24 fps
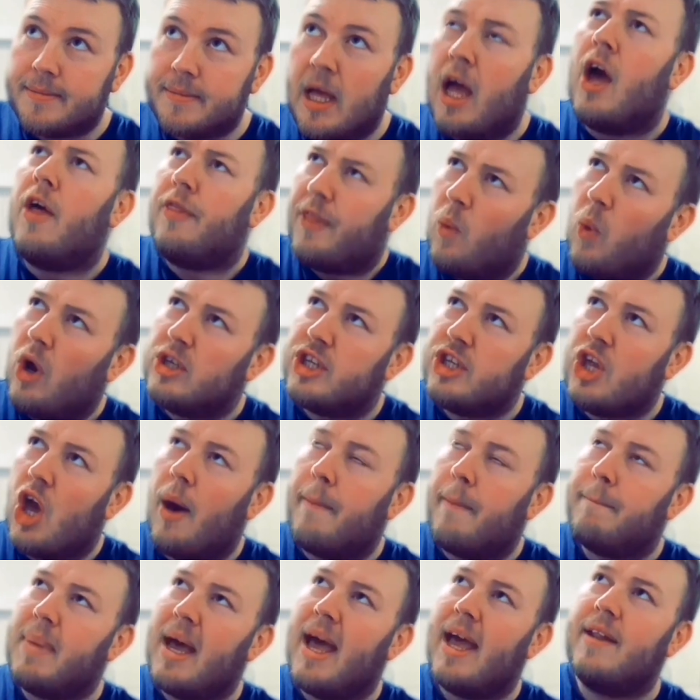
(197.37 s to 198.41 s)
there was a
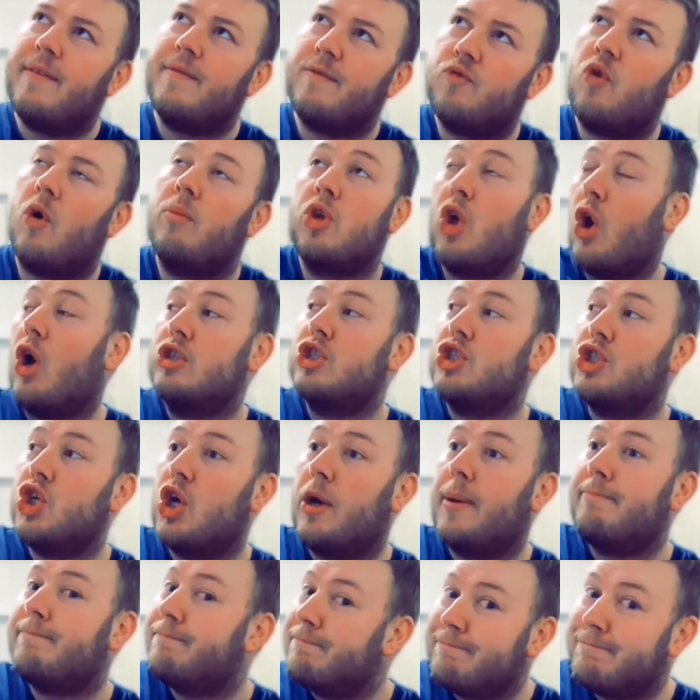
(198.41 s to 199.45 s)
young man from
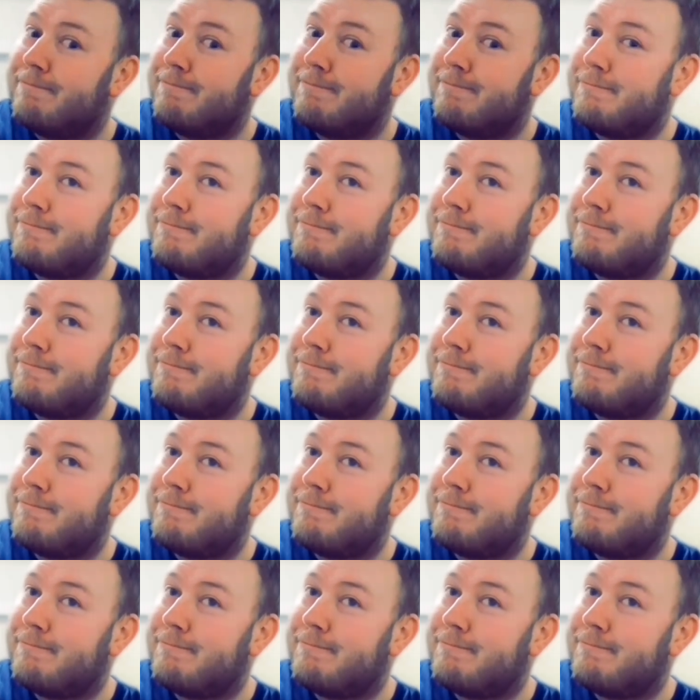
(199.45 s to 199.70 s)
Gosham